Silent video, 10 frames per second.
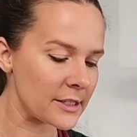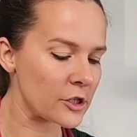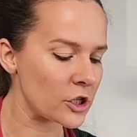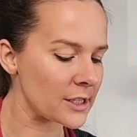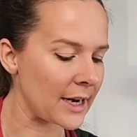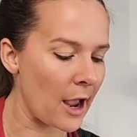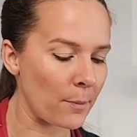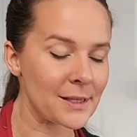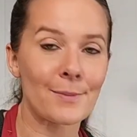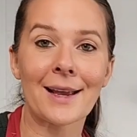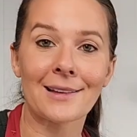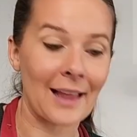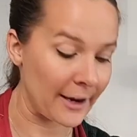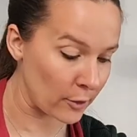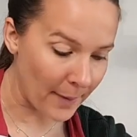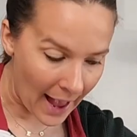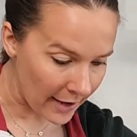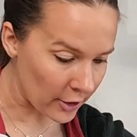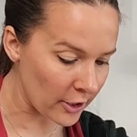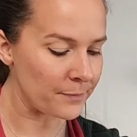This is just gonna help us make a lighter
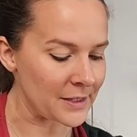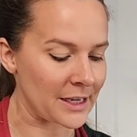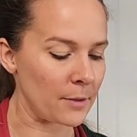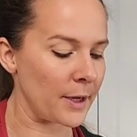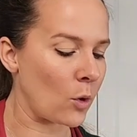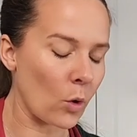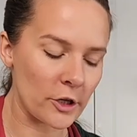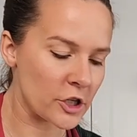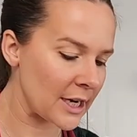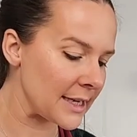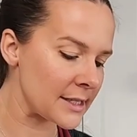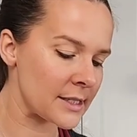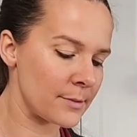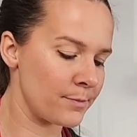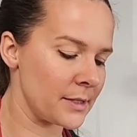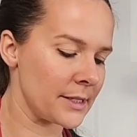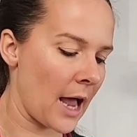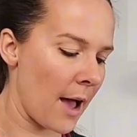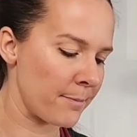batter. It's gonna be gorgeous. Stop